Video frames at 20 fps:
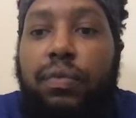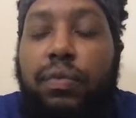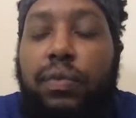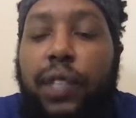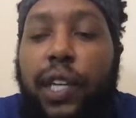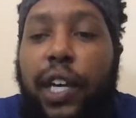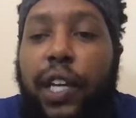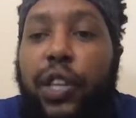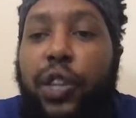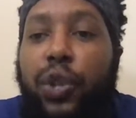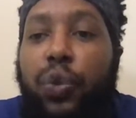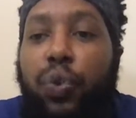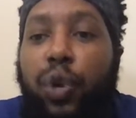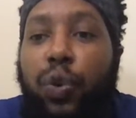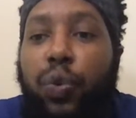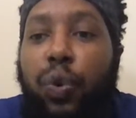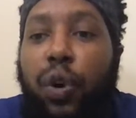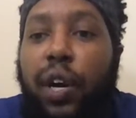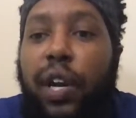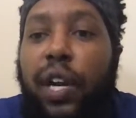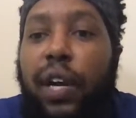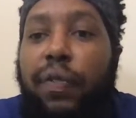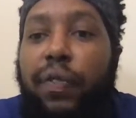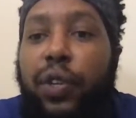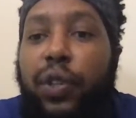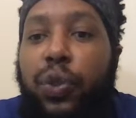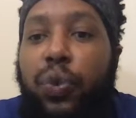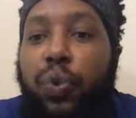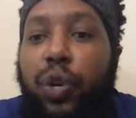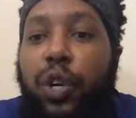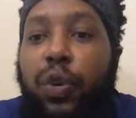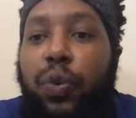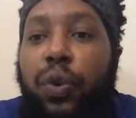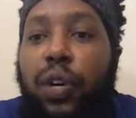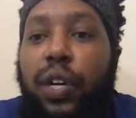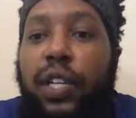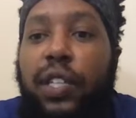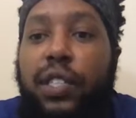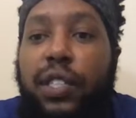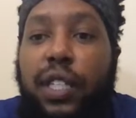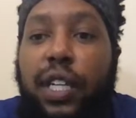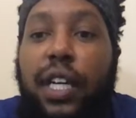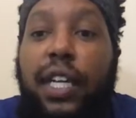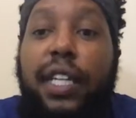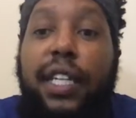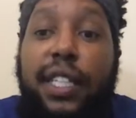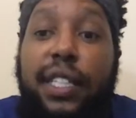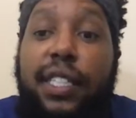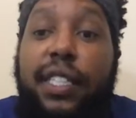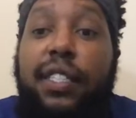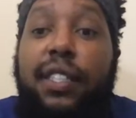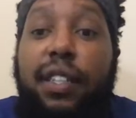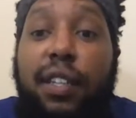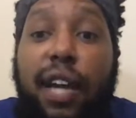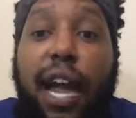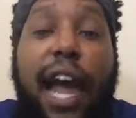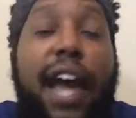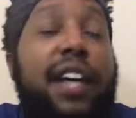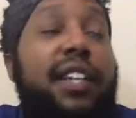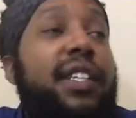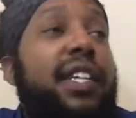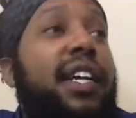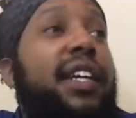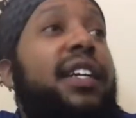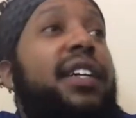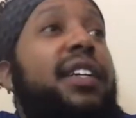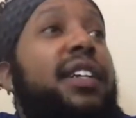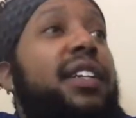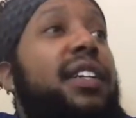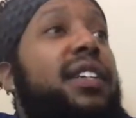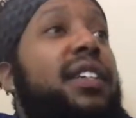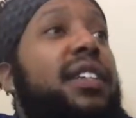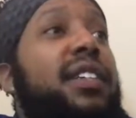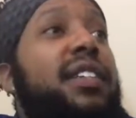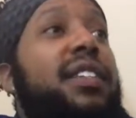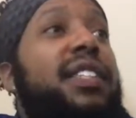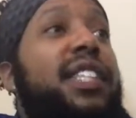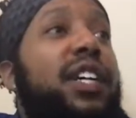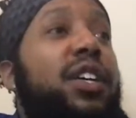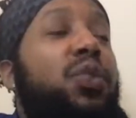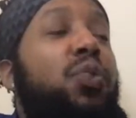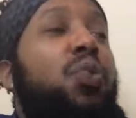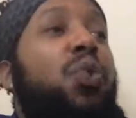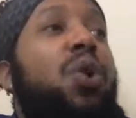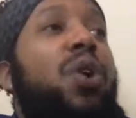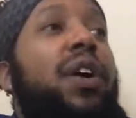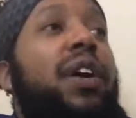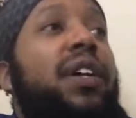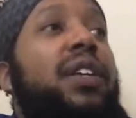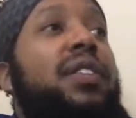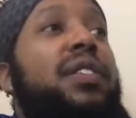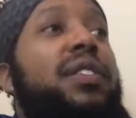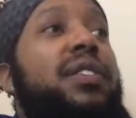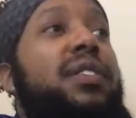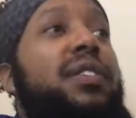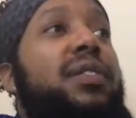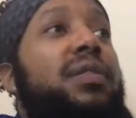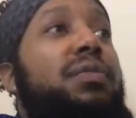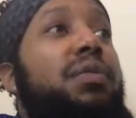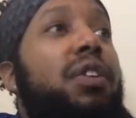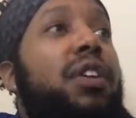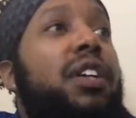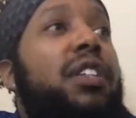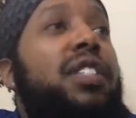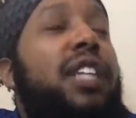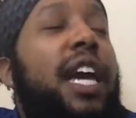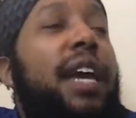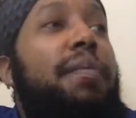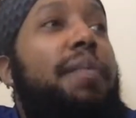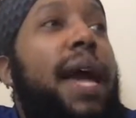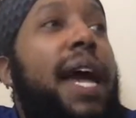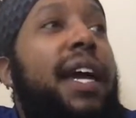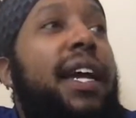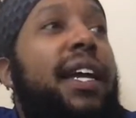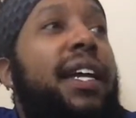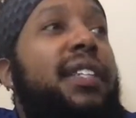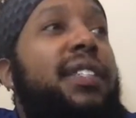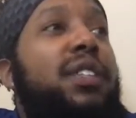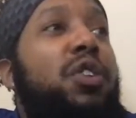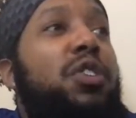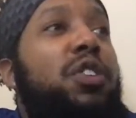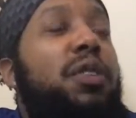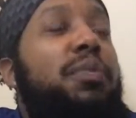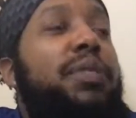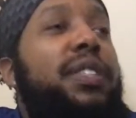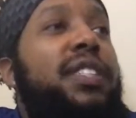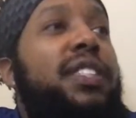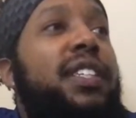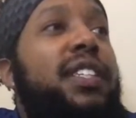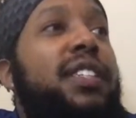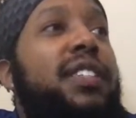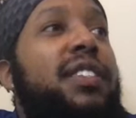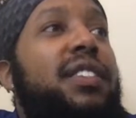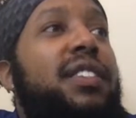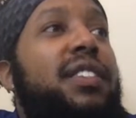Getting 3-1 after 3-1 is listen. Tell the Warriors. Warriors came back against Oklahoma City.